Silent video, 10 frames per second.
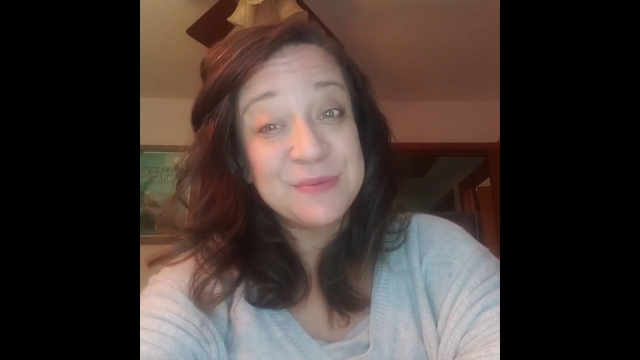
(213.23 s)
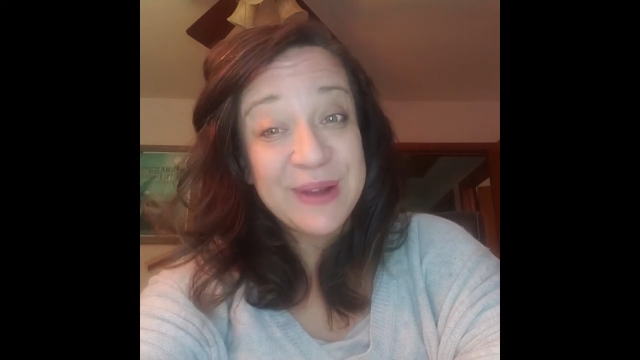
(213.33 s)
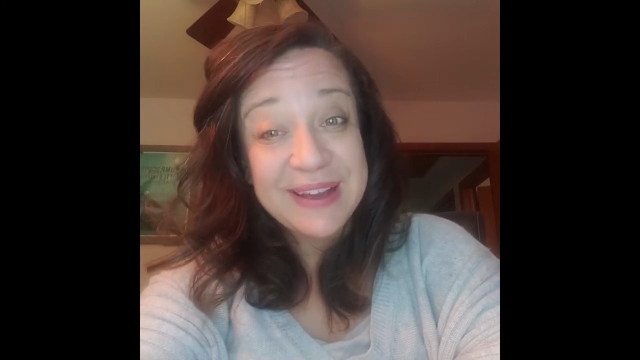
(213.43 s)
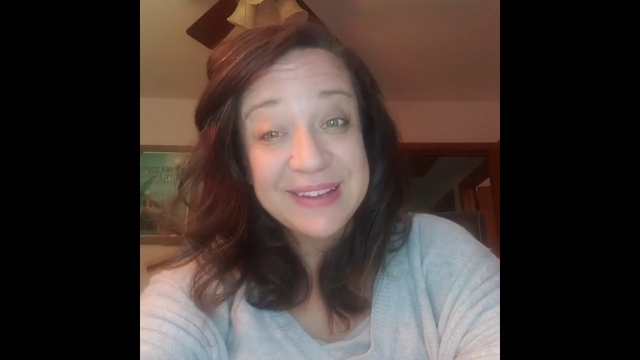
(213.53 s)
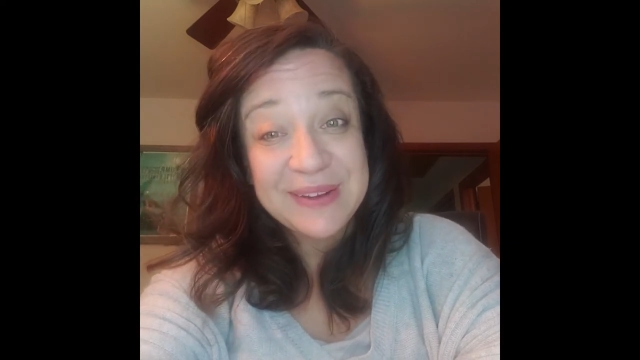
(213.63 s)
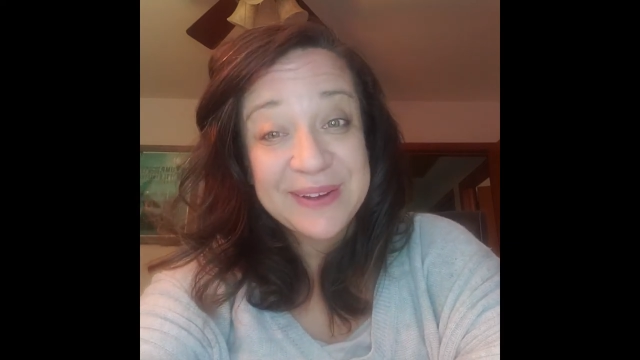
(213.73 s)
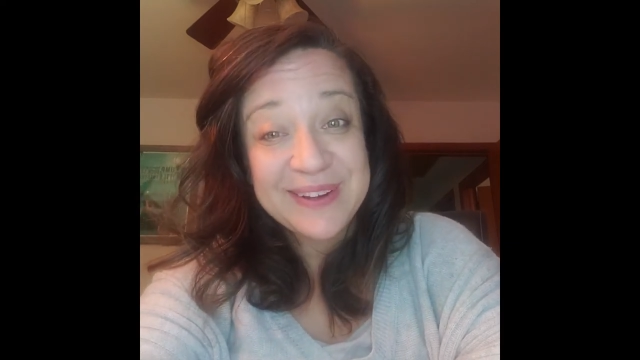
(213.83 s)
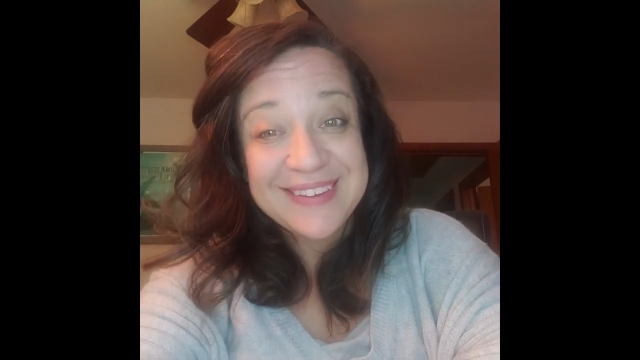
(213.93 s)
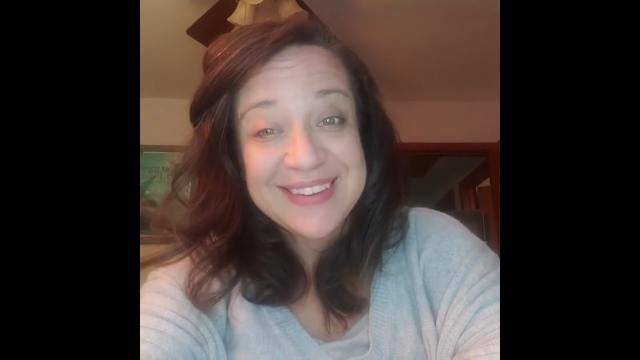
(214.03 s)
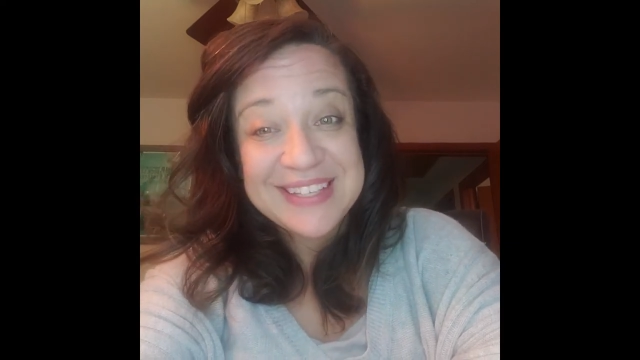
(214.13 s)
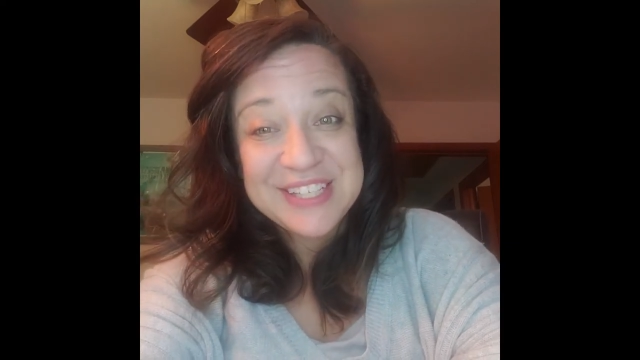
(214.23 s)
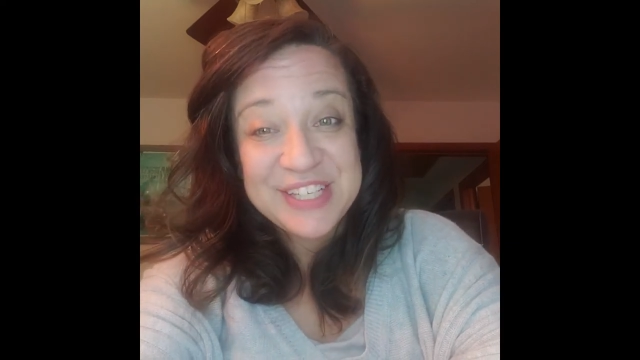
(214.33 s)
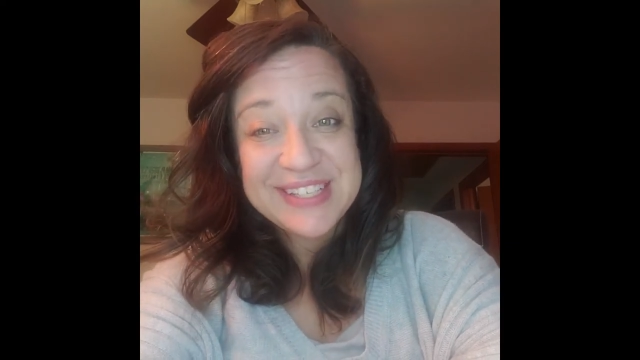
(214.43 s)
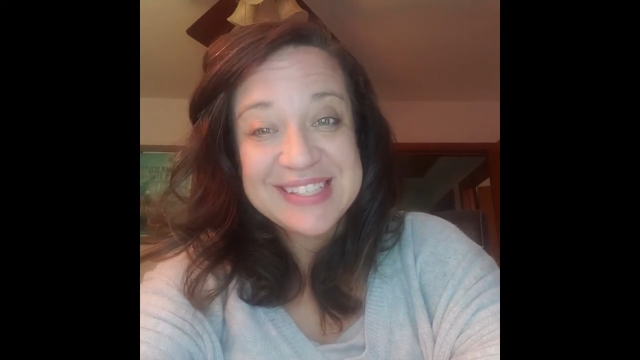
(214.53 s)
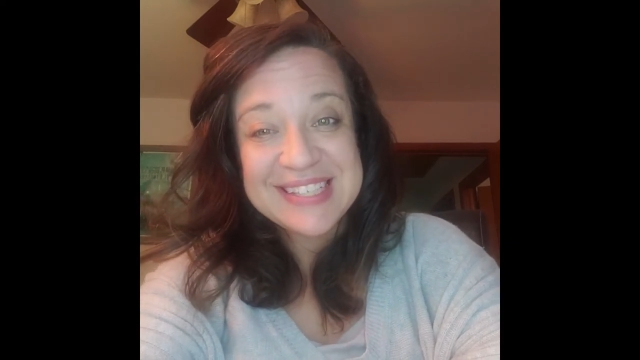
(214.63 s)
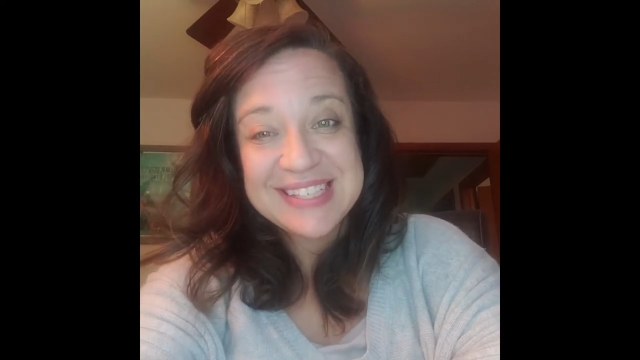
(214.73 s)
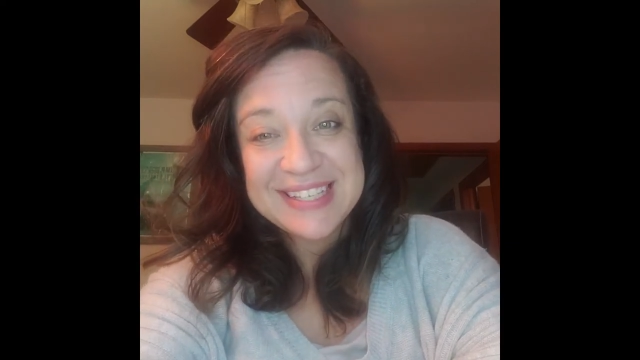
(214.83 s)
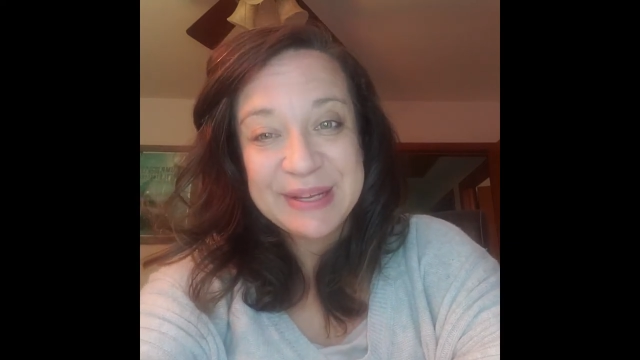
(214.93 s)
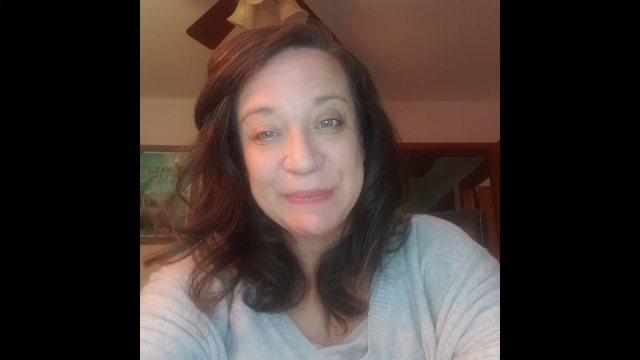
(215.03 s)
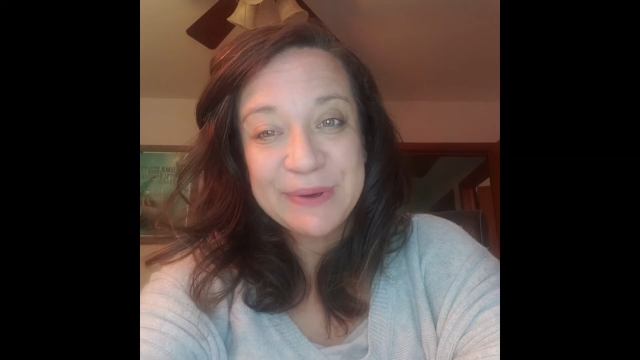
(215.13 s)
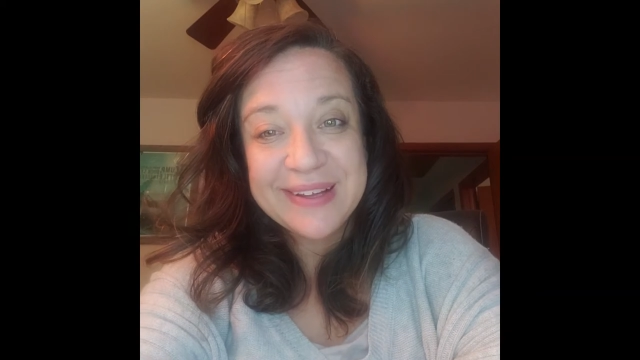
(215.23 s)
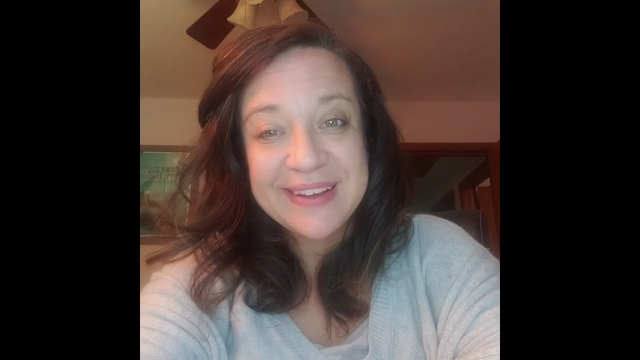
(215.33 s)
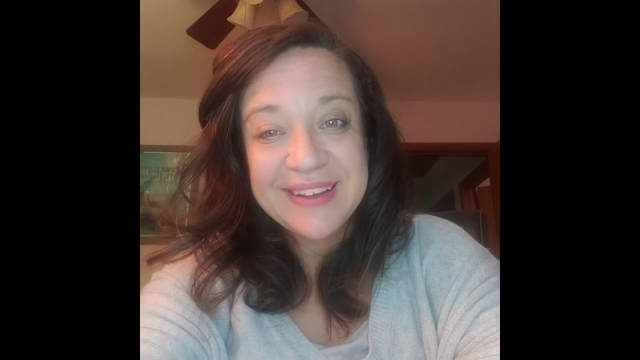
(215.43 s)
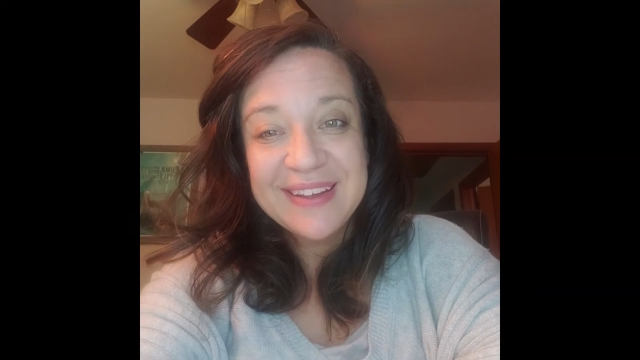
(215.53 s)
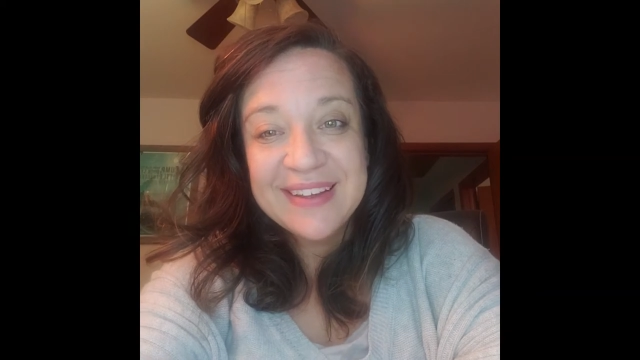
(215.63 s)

way longer than just a Sunday morning?